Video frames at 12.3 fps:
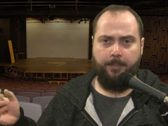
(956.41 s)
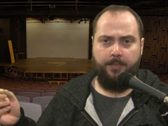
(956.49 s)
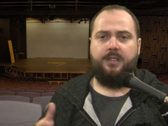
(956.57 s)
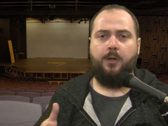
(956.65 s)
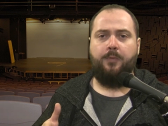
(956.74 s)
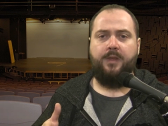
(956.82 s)

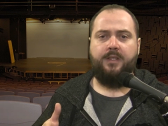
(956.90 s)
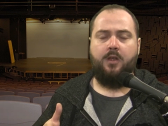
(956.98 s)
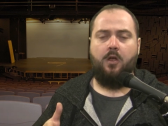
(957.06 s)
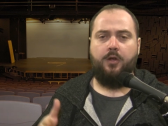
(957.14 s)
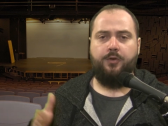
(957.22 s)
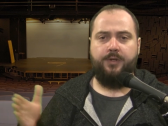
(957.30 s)
So, this
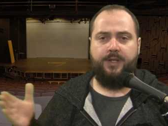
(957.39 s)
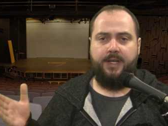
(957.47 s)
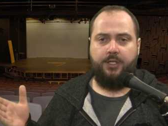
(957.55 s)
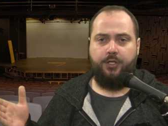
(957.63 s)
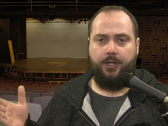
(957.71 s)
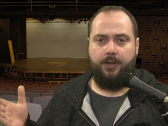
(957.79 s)

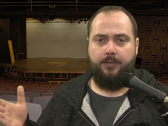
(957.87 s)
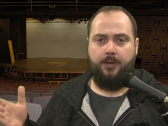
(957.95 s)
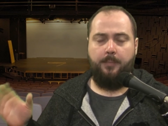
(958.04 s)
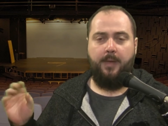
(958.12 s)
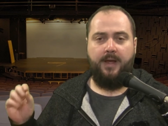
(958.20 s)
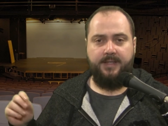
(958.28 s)
contradiction
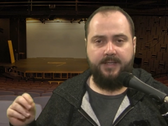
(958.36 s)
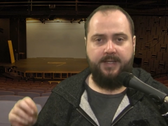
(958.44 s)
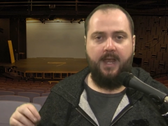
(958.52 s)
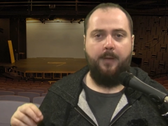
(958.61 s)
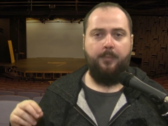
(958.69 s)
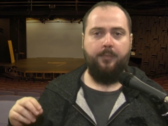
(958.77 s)
might
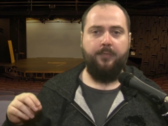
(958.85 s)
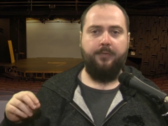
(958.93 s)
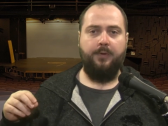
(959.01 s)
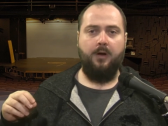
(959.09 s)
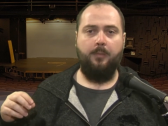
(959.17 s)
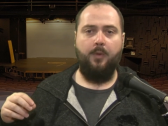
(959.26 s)
stem
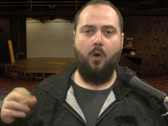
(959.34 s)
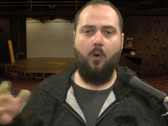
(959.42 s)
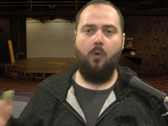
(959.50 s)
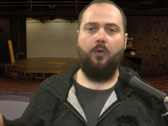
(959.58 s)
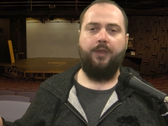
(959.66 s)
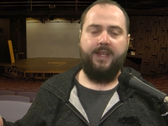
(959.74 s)
from
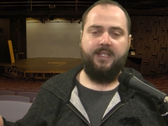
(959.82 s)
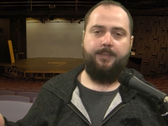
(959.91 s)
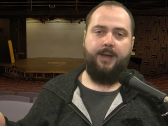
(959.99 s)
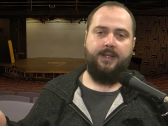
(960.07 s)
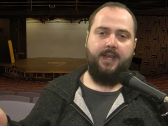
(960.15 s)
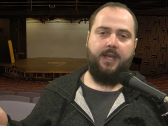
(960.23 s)
old
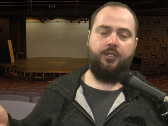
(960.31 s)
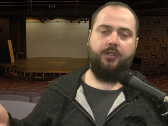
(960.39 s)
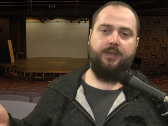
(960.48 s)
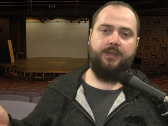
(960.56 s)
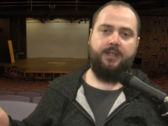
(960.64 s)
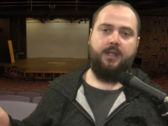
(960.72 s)

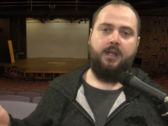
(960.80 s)
expectations